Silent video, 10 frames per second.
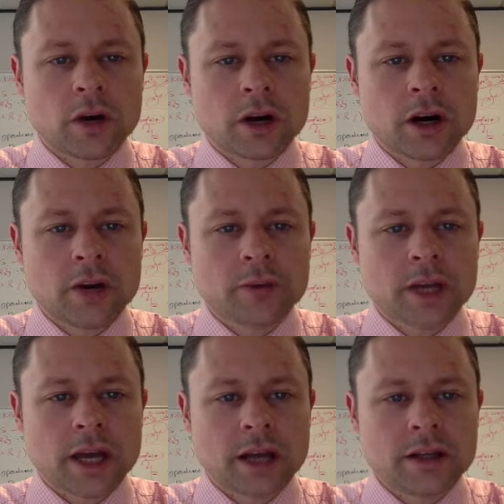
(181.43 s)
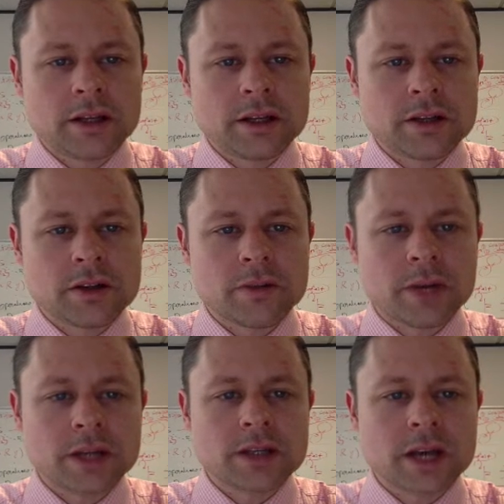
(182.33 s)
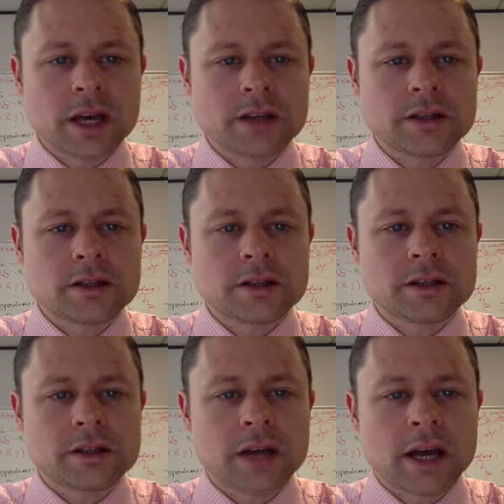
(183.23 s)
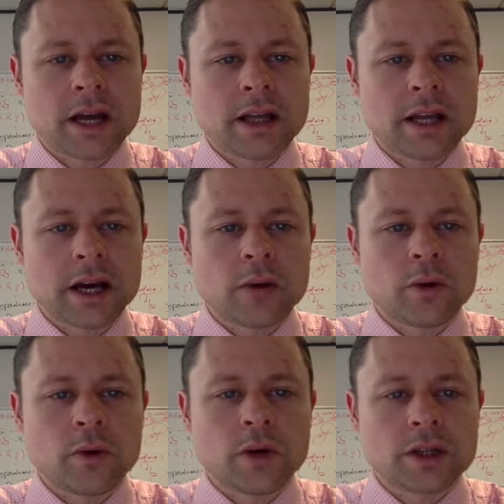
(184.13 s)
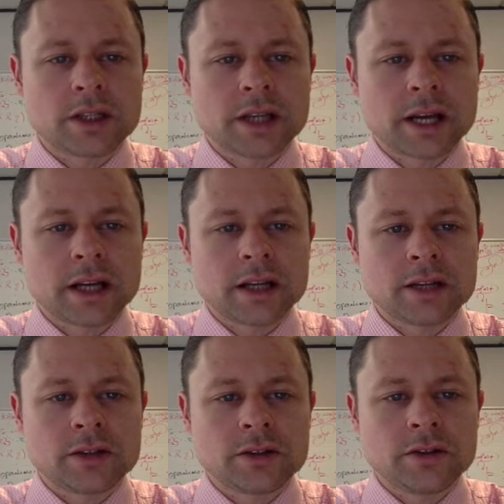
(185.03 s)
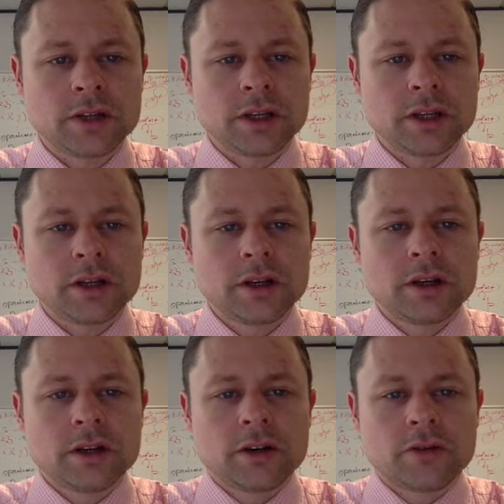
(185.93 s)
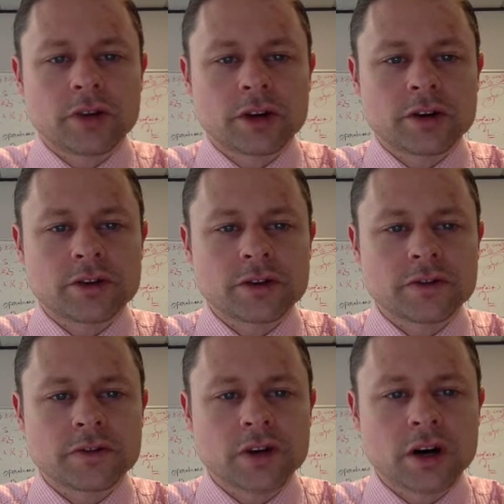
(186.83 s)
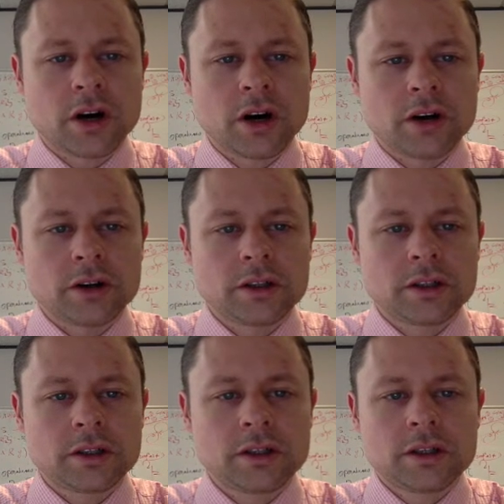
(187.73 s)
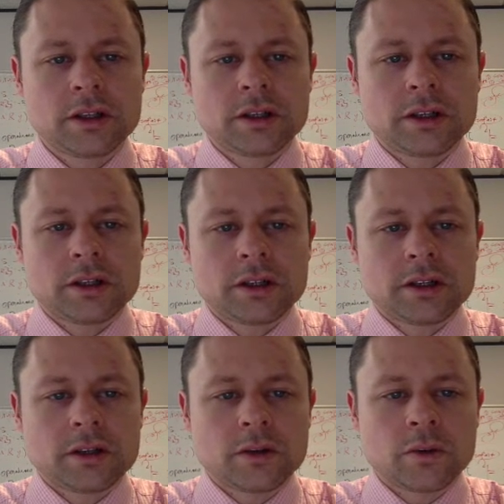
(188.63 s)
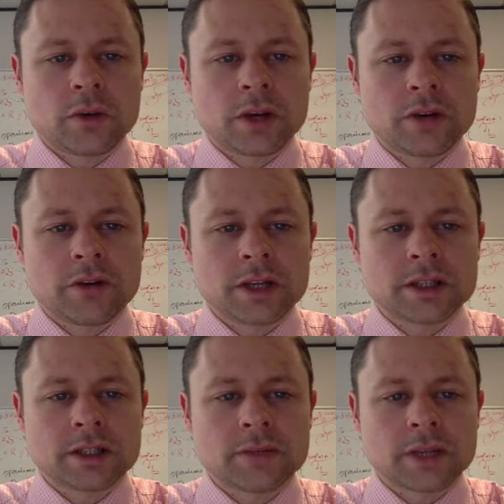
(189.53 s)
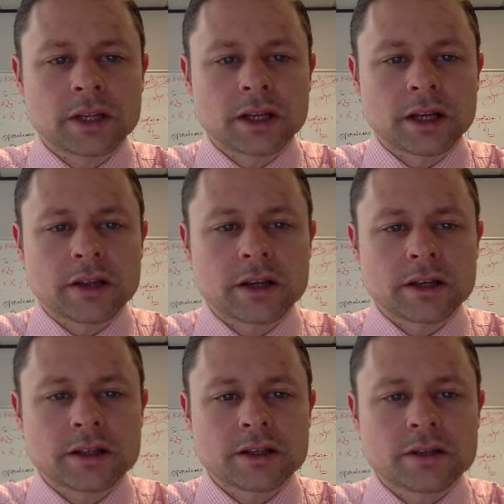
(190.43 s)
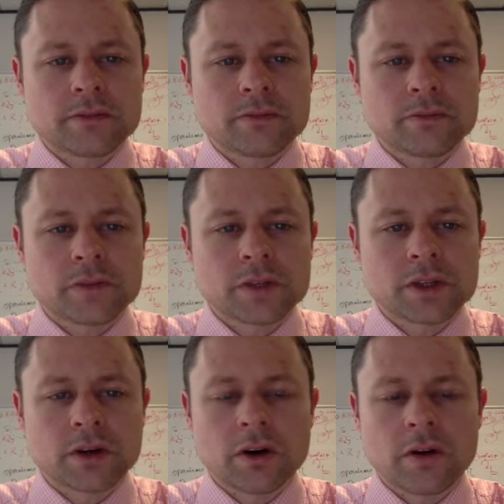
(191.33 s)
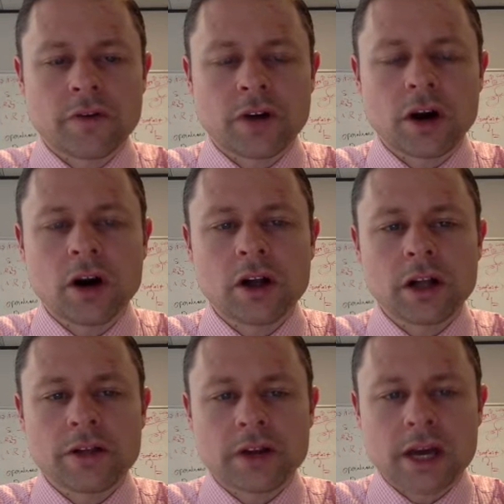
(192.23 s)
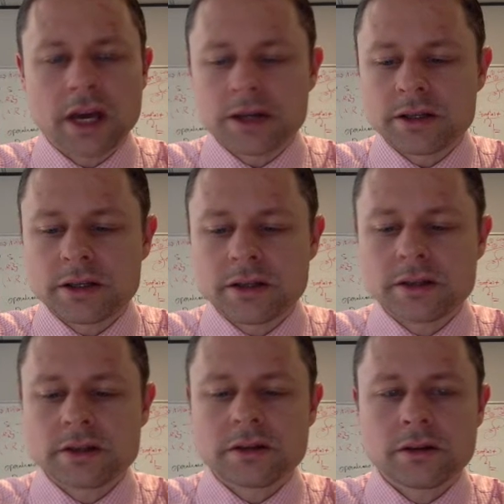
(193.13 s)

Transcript: complicated, these are the base cases, and now we want to get into the recursive call. We can write something like this. So for all other cases,